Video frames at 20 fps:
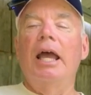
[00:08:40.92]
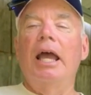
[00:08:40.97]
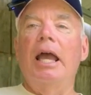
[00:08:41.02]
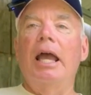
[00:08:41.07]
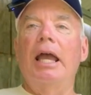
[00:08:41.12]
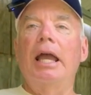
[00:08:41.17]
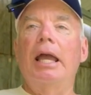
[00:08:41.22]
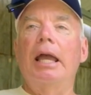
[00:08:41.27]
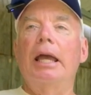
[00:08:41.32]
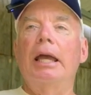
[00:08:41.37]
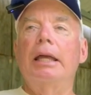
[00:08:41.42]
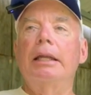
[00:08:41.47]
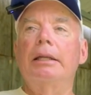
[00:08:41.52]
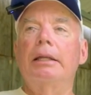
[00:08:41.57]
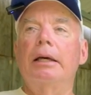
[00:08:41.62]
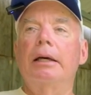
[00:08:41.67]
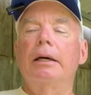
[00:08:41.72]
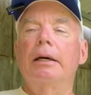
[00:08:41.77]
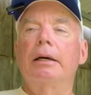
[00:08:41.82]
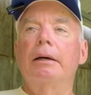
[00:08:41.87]

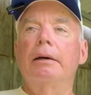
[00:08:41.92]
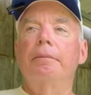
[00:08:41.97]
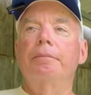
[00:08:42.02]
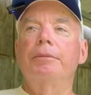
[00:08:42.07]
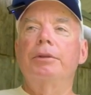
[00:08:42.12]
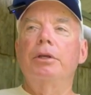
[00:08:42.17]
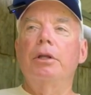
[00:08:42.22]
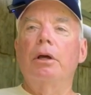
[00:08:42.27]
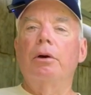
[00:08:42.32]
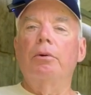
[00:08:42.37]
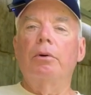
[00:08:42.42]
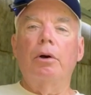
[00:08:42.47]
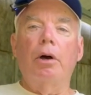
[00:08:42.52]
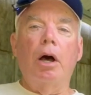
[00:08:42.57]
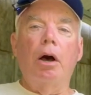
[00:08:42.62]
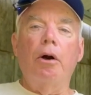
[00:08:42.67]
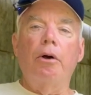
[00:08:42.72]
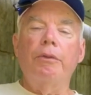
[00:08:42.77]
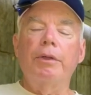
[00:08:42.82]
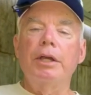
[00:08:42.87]
And,
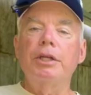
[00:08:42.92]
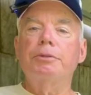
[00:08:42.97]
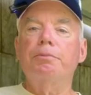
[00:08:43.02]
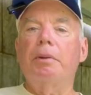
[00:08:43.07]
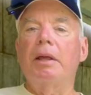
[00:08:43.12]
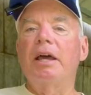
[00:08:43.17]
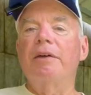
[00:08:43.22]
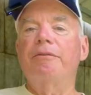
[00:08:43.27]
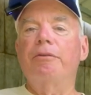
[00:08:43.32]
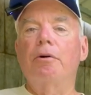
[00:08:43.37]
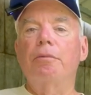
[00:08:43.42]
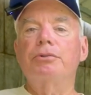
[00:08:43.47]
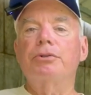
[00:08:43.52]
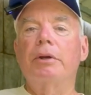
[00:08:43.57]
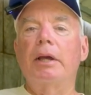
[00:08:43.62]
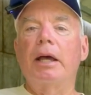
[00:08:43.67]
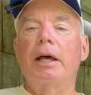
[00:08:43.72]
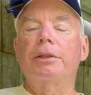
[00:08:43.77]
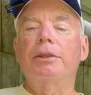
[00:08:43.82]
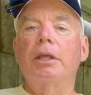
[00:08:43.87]
all these platforms
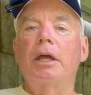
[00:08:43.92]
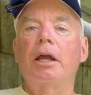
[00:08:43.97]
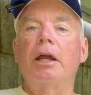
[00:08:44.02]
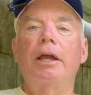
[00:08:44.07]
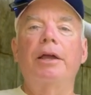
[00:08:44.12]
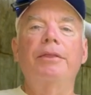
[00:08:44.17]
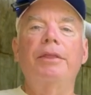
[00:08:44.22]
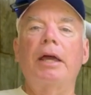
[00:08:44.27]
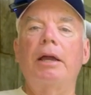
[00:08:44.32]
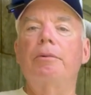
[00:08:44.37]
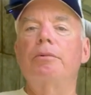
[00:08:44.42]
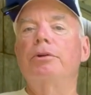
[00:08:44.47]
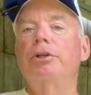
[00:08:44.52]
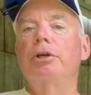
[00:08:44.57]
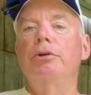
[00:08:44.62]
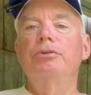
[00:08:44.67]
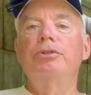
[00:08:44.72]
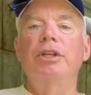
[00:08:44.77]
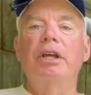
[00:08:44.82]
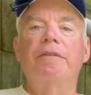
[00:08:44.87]
are out there and they will
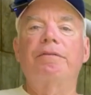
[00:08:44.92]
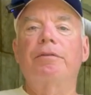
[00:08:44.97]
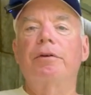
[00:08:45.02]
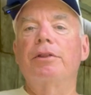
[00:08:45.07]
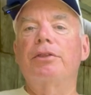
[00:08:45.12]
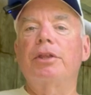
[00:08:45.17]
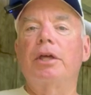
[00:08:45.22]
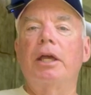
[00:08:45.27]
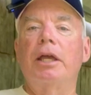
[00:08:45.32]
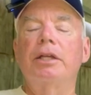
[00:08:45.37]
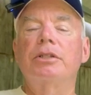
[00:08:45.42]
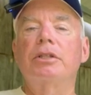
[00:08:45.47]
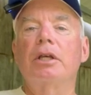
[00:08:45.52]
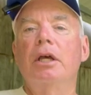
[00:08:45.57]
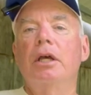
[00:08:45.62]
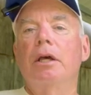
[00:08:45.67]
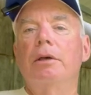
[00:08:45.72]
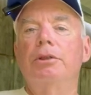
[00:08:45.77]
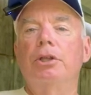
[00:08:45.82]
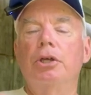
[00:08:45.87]
do different things.
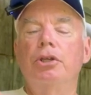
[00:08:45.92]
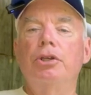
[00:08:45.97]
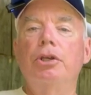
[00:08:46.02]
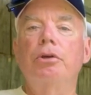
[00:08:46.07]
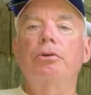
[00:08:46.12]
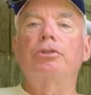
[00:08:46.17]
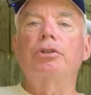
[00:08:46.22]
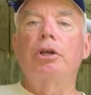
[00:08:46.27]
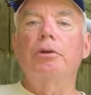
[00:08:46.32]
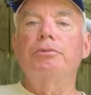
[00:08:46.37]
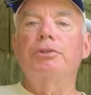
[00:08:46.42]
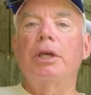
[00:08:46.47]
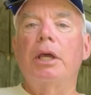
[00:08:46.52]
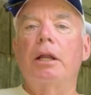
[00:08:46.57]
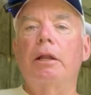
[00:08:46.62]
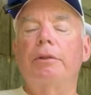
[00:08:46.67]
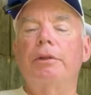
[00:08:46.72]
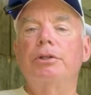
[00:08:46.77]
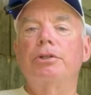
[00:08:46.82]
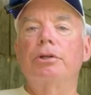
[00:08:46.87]
The YouTube
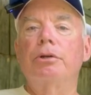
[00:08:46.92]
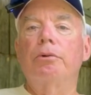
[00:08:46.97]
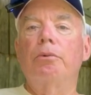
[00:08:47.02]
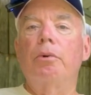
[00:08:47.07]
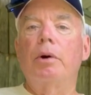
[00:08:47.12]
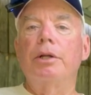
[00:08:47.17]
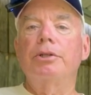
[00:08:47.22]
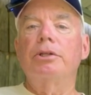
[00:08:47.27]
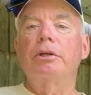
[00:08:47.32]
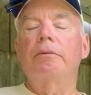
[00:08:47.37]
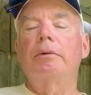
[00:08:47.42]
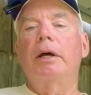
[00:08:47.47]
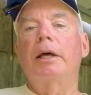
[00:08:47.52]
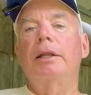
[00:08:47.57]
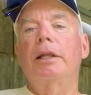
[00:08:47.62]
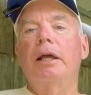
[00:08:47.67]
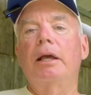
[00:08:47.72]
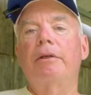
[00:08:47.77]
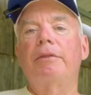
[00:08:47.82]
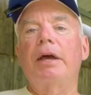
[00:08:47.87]
channel that you're watching
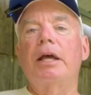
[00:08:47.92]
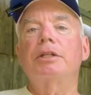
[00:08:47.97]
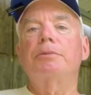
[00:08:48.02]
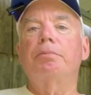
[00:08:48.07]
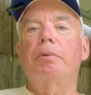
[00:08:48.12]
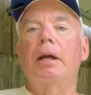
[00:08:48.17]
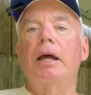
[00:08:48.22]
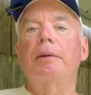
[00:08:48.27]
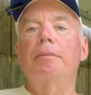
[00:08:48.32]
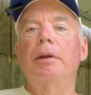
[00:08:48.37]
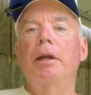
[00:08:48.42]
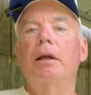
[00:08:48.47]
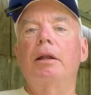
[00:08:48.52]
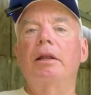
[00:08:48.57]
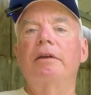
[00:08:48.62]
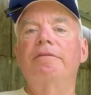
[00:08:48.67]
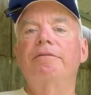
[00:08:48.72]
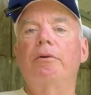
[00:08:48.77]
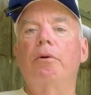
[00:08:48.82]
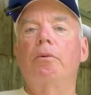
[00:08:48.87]
right now, that's
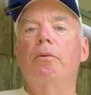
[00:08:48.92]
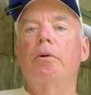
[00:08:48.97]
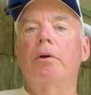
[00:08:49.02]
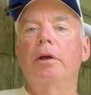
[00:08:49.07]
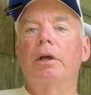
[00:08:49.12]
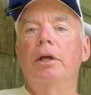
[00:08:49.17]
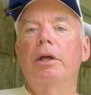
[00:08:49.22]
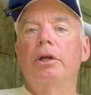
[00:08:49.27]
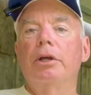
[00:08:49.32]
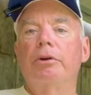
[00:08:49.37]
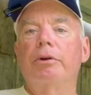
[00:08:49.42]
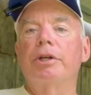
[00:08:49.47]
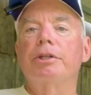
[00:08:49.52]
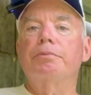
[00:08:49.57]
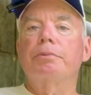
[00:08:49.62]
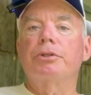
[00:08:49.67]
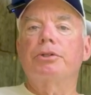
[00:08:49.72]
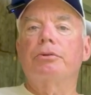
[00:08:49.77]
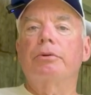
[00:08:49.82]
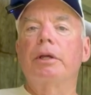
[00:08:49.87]
primarily for
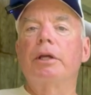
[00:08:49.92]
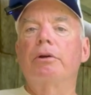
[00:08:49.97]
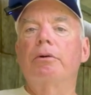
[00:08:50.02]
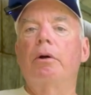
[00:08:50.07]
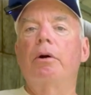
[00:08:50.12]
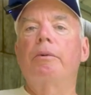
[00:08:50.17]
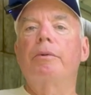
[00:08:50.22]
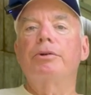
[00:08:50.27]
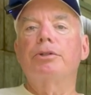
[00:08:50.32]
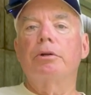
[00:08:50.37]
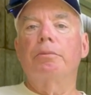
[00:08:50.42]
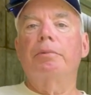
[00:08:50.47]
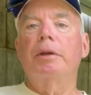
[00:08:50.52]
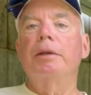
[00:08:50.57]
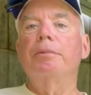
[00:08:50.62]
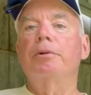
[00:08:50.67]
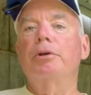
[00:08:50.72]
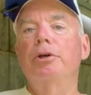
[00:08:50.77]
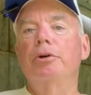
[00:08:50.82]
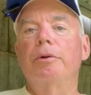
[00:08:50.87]
Christmas tree growers or
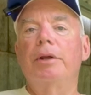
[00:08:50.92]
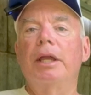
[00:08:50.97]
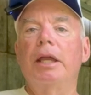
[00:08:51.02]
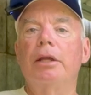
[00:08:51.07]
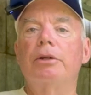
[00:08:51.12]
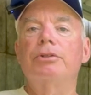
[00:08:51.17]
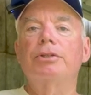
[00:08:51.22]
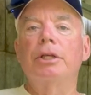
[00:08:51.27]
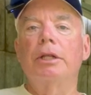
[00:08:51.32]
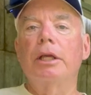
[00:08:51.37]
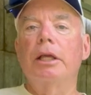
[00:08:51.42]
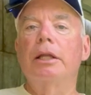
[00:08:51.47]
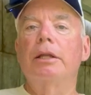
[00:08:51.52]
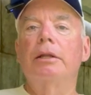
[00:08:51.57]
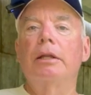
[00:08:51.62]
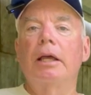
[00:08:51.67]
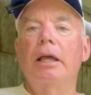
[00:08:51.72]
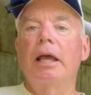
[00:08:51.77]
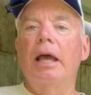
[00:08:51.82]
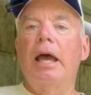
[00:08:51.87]
people who are interested
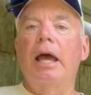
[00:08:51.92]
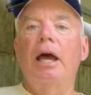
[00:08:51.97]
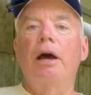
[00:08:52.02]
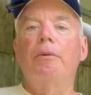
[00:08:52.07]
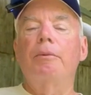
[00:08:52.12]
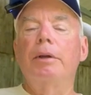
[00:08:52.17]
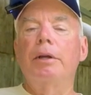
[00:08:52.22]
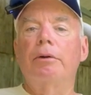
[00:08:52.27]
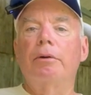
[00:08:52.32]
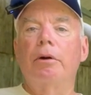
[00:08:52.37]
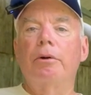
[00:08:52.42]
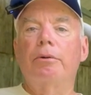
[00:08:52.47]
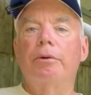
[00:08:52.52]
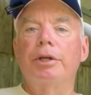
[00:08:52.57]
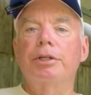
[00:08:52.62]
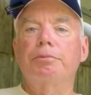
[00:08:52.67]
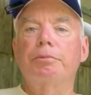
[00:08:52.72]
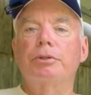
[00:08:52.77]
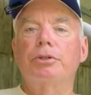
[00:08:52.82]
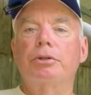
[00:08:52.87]
in how we grow
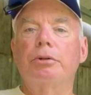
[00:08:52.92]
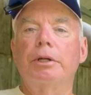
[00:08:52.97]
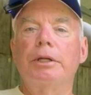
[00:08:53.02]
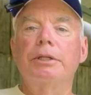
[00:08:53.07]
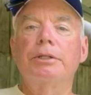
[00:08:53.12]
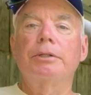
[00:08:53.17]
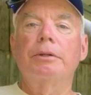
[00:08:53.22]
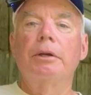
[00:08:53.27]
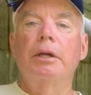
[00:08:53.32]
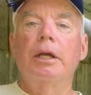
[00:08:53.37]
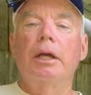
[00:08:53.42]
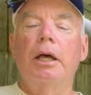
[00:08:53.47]
Christmas trees.